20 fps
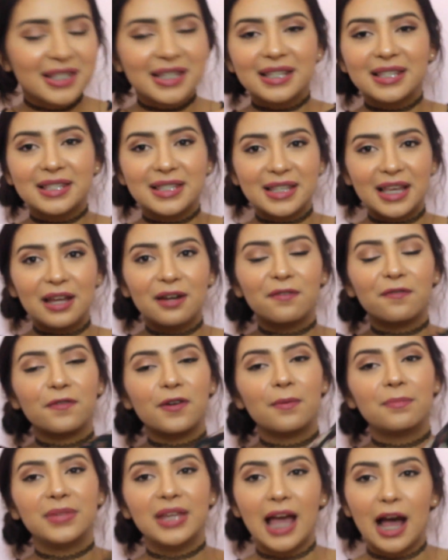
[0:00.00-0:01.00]
sit
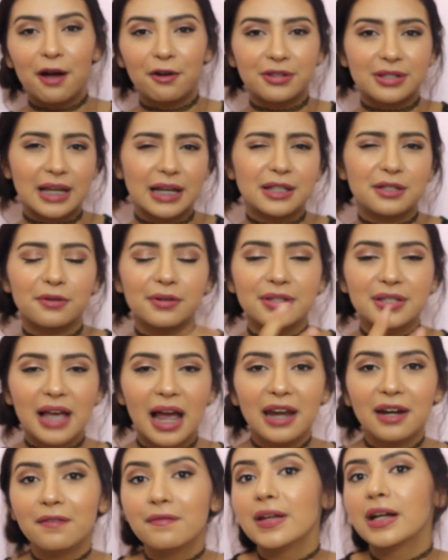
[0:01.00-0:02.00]
from the outside. So it's
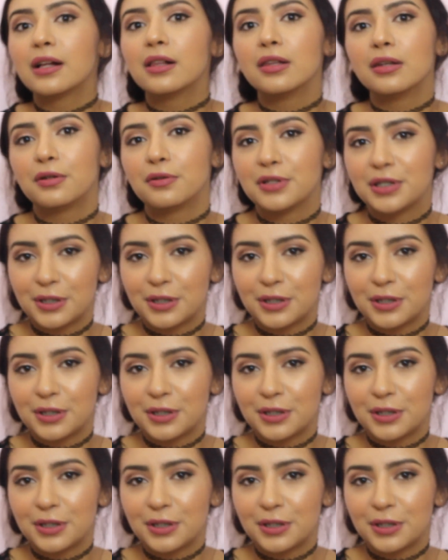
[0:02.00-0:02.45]
kind of like a little